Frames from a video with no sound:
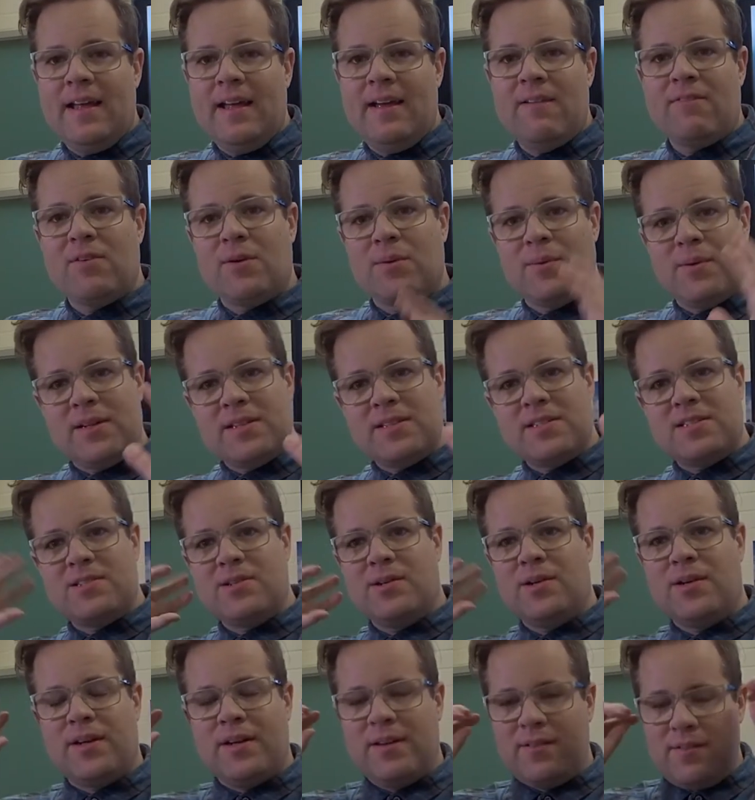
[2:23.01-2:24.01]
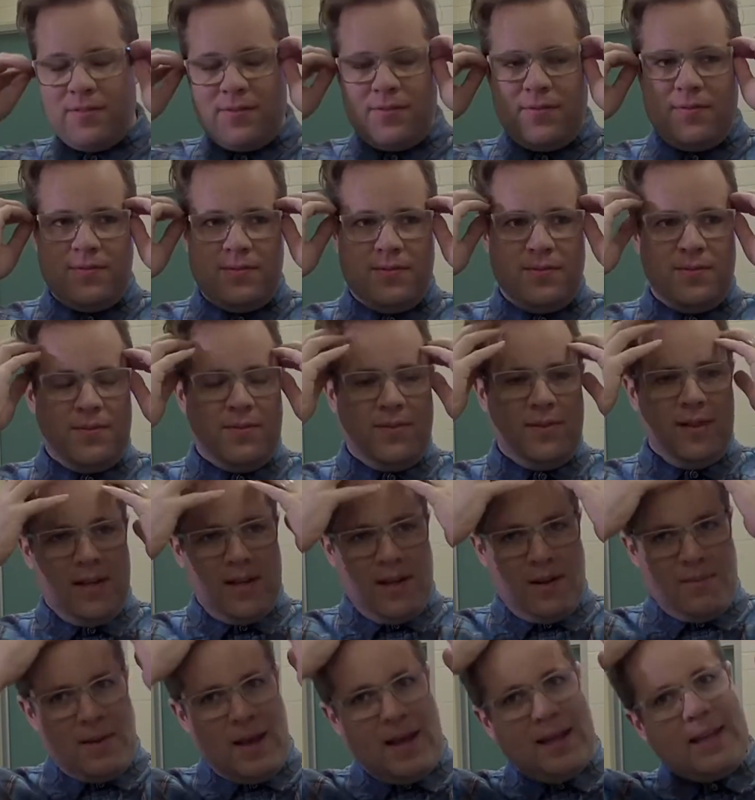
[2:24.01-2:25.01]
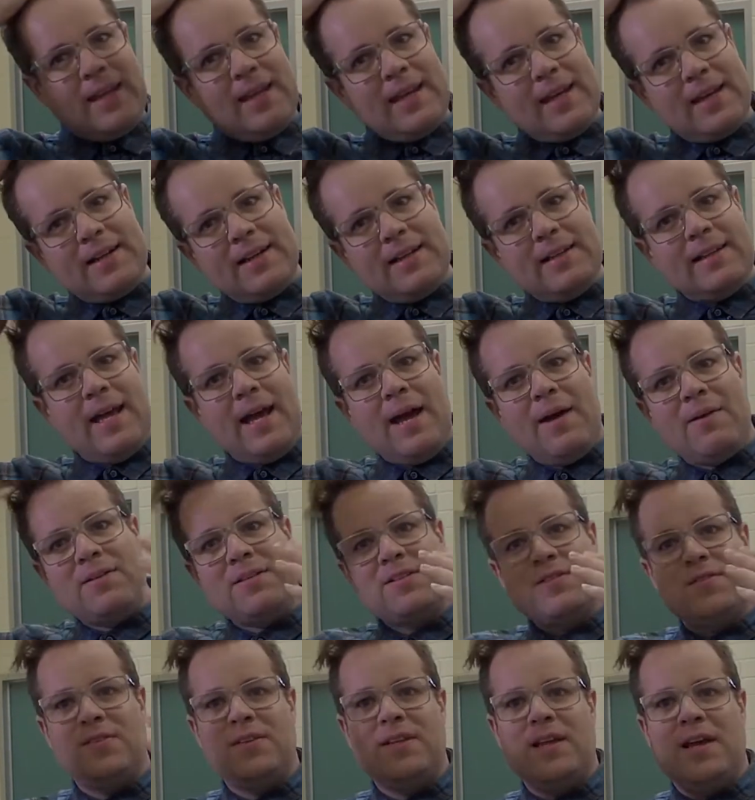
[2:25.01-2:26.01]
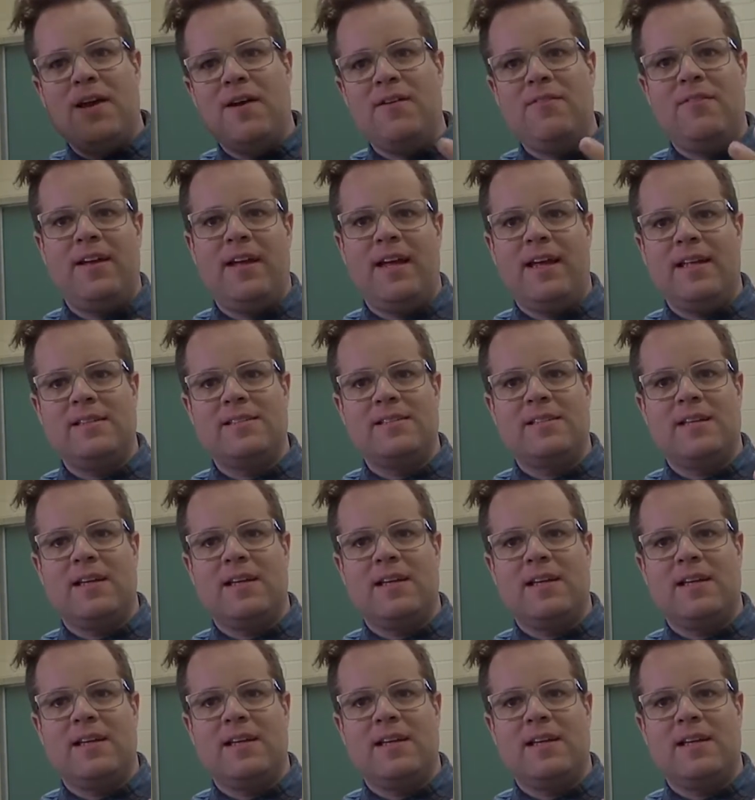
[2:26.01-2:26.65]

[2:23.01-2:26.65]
everyone's sort of, you know, making an allowance for the overhead.